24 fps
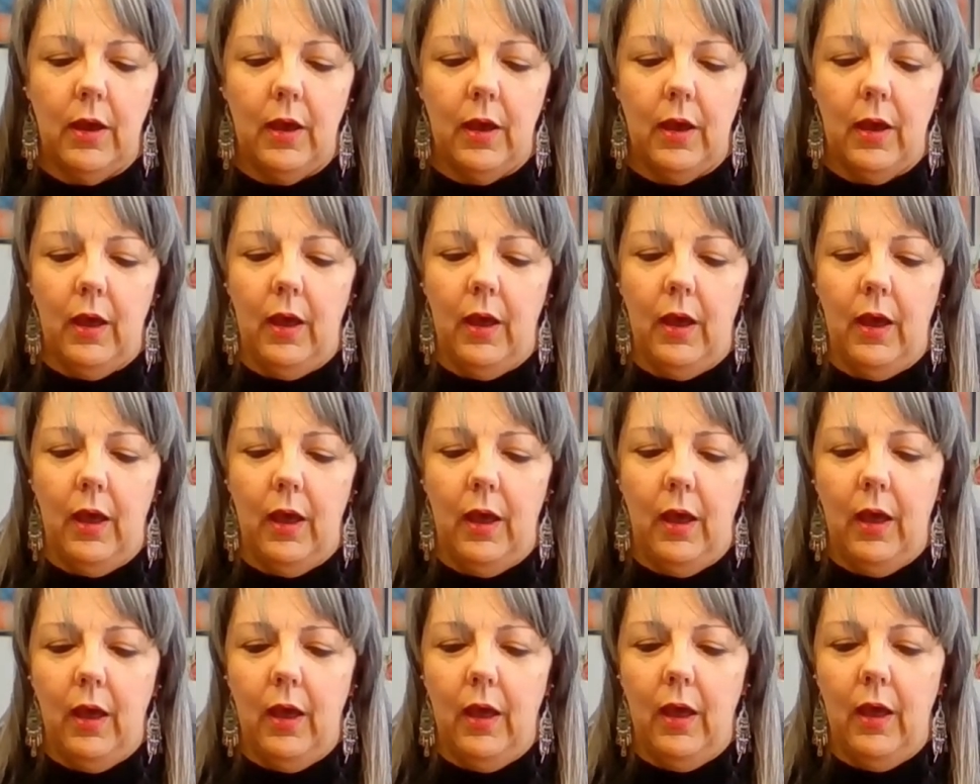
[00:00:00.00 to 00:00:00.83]

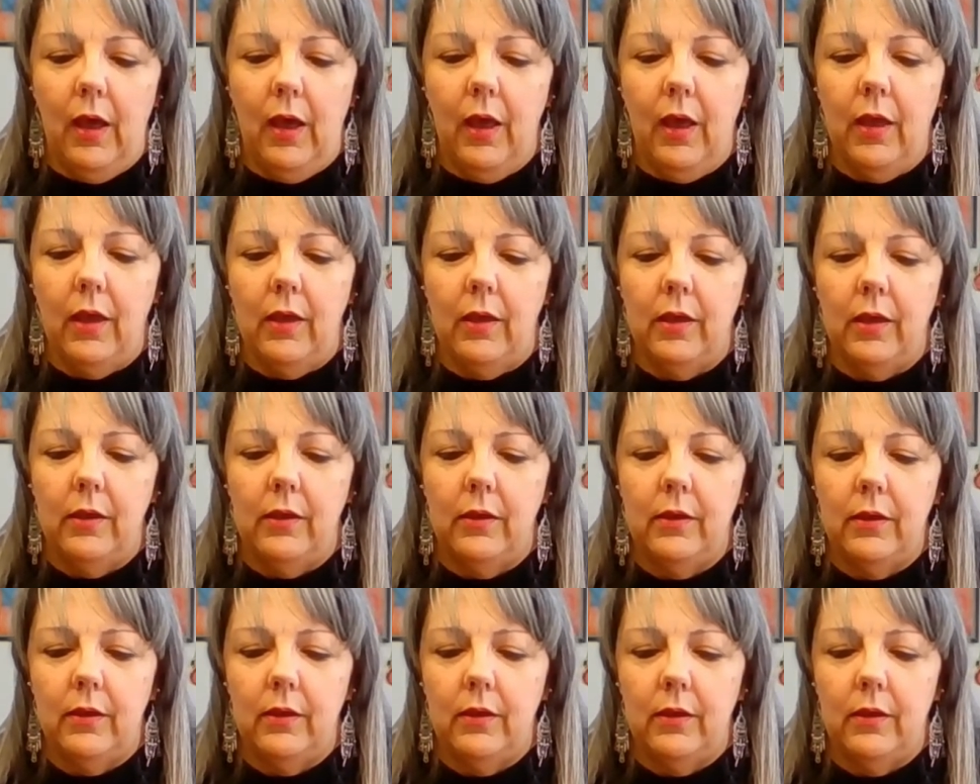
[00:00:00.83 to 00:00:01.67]
Ah!
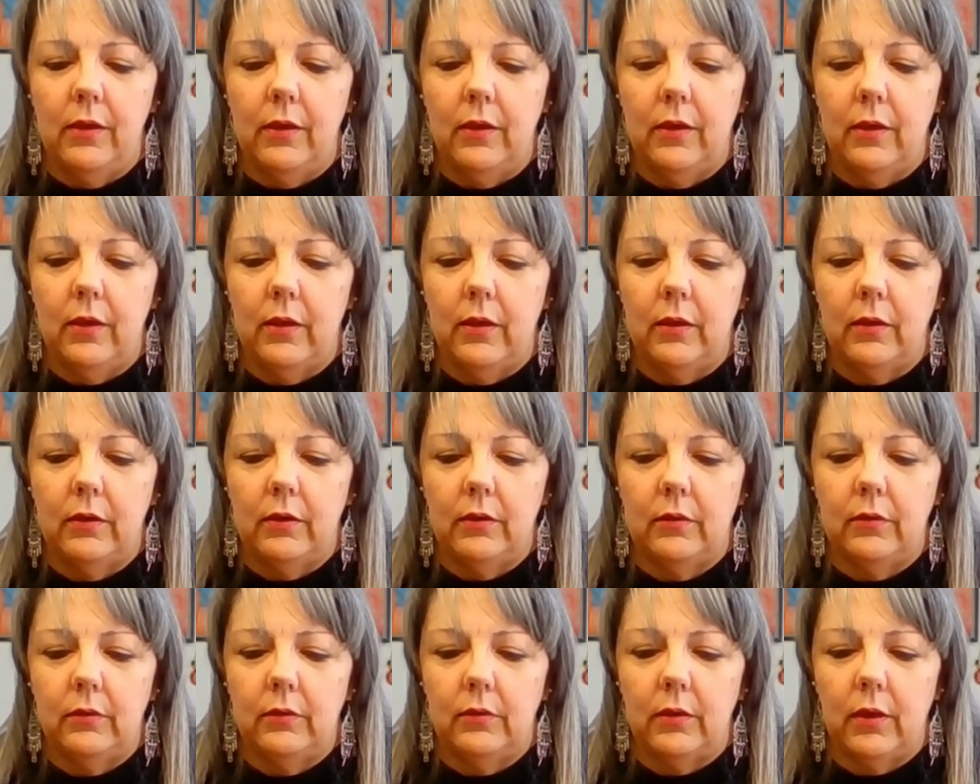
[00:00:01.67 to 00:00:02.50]

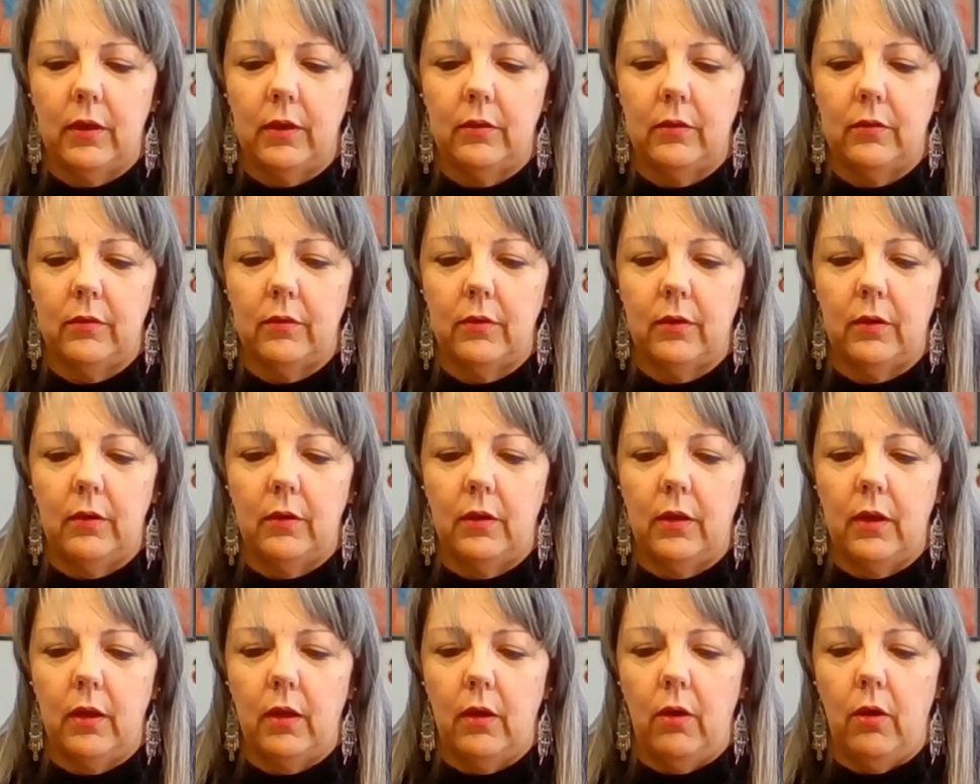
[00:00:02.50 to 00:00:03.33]
Da,
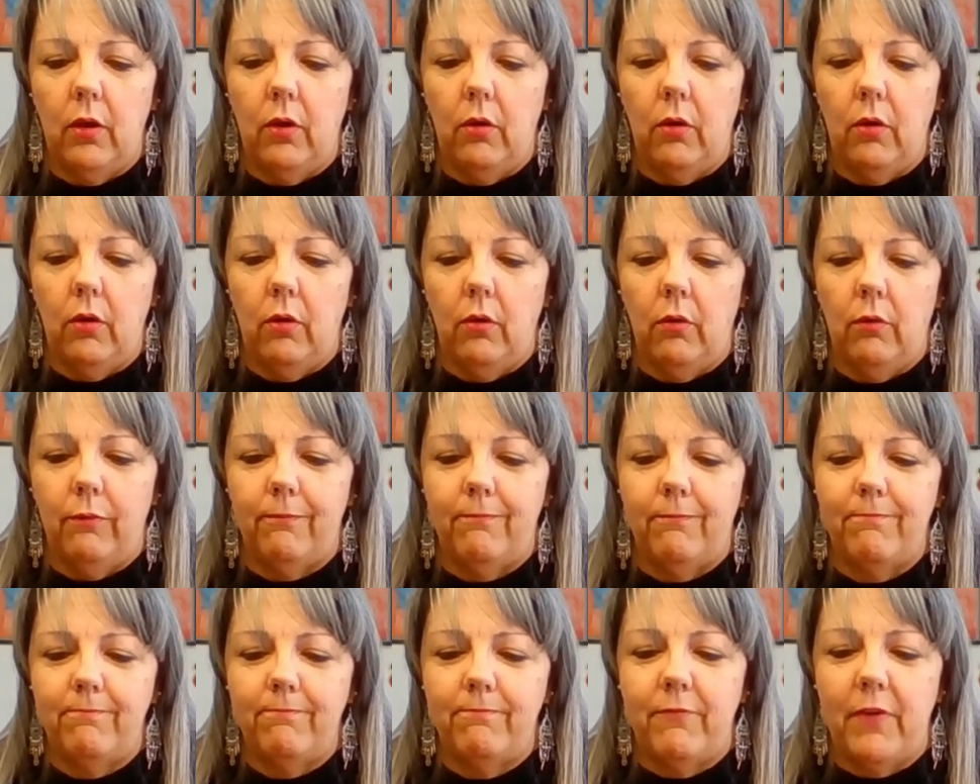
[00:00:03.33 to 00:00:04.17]
da, da,
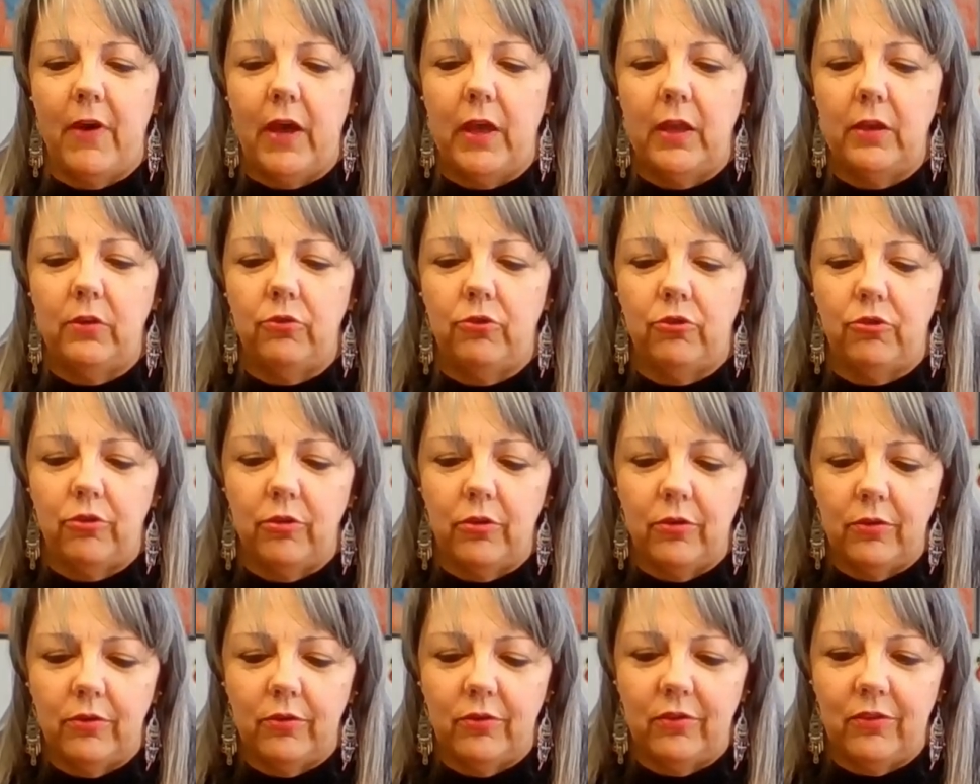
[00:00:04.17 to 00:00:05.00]
Oh,
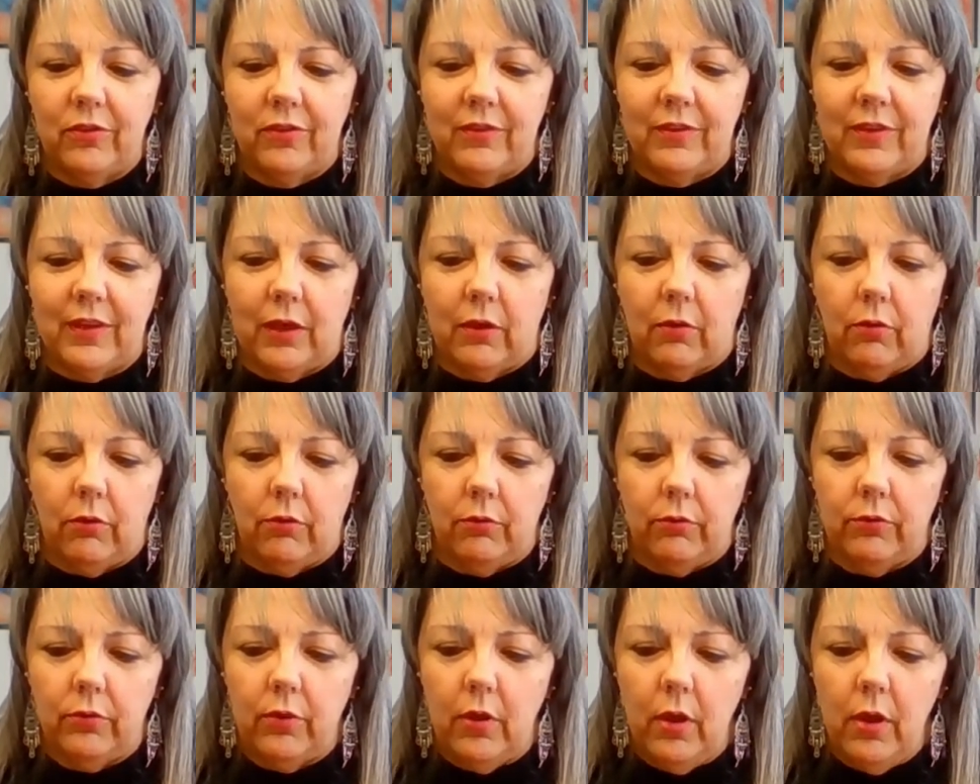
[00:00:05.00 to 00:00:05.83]
fudge
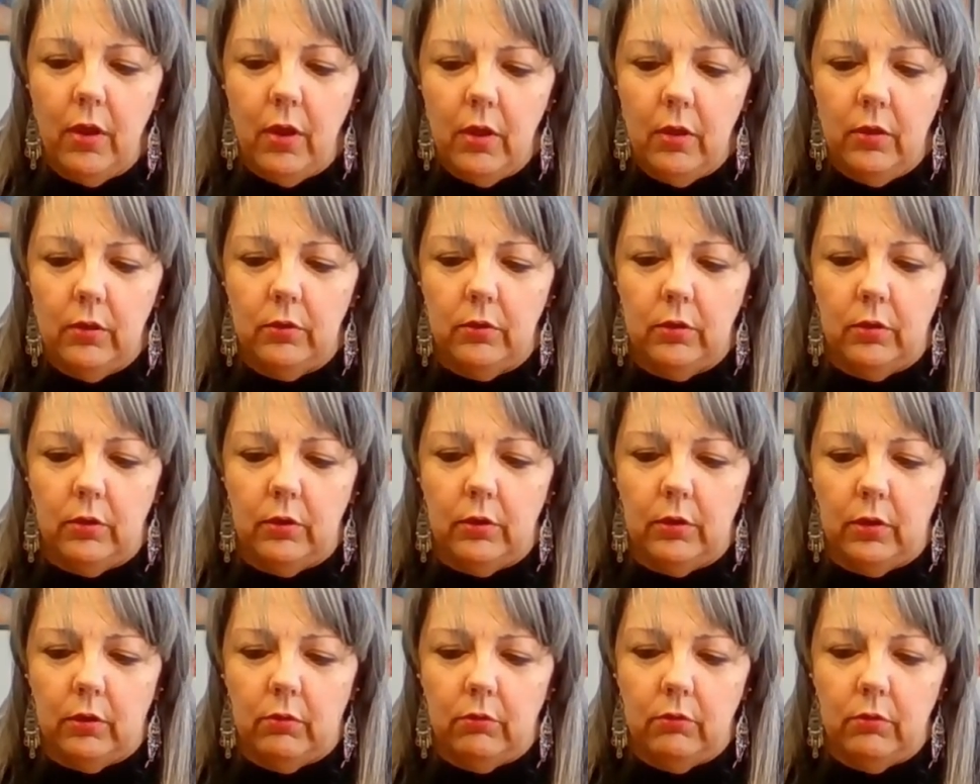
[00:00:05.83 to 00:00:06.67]
sickles. Ah! No,
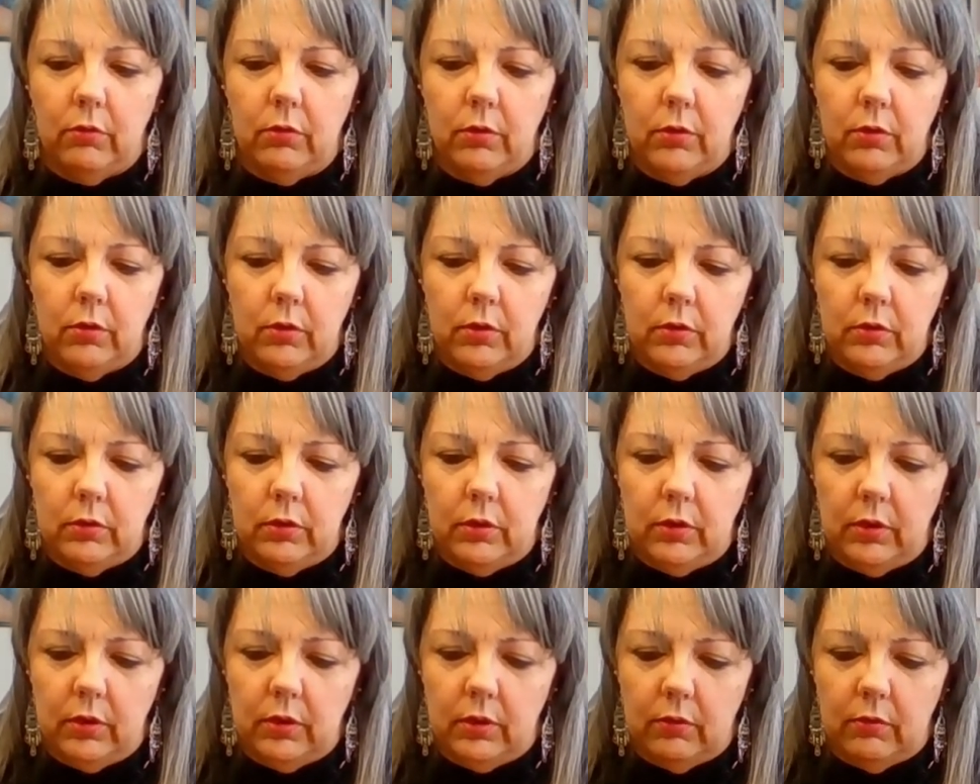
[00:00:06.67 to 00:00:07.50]
you don't.
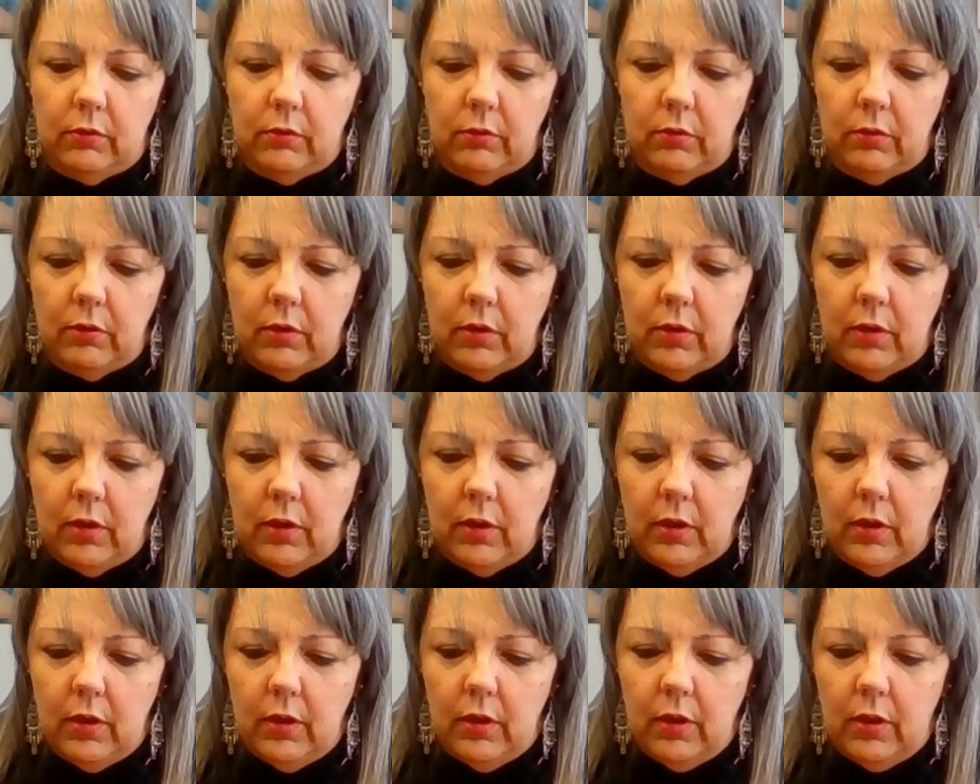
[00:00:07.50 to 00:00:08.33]
No, you don't.
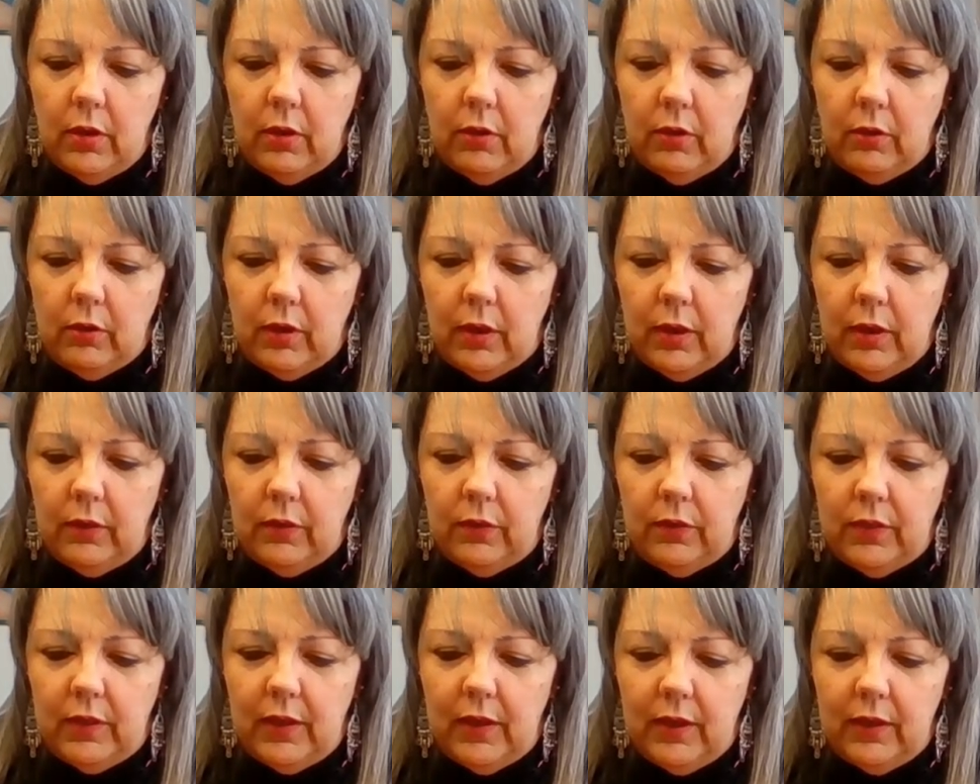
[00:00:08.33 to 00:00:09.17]

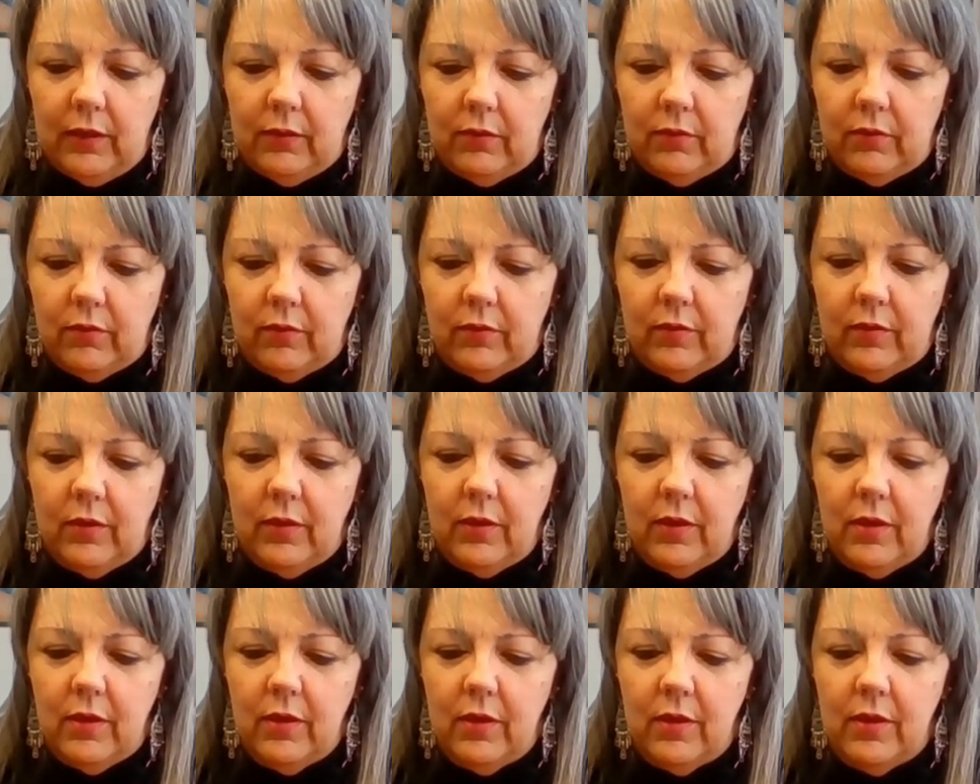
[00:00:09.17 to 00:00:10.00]
Okay,
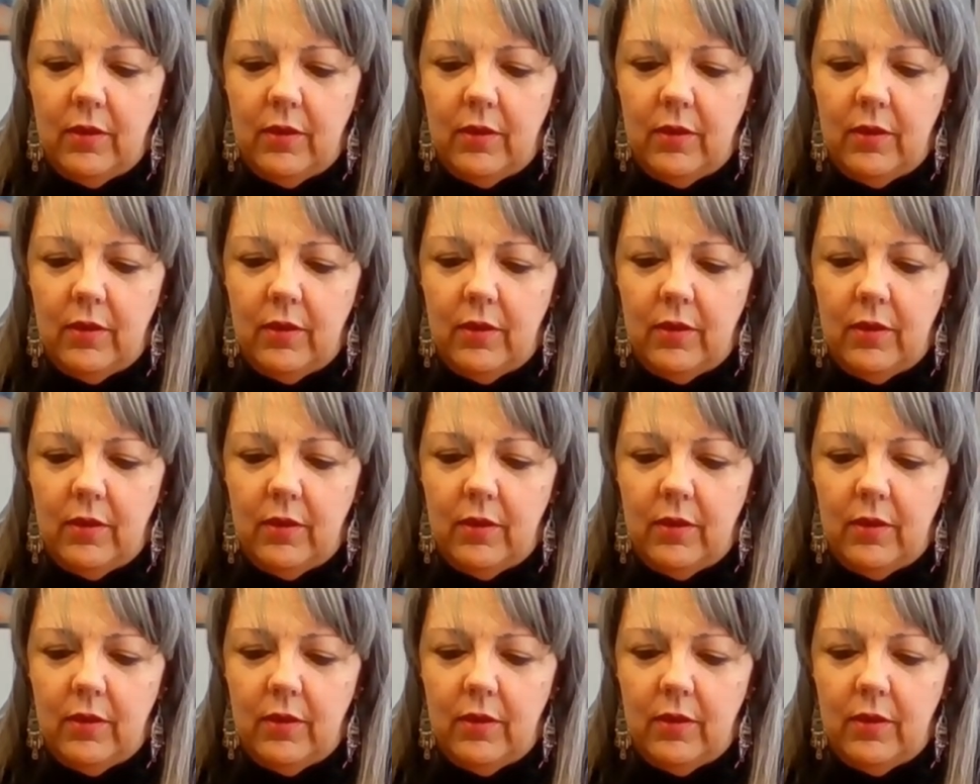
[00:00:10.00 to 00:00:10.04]
that's.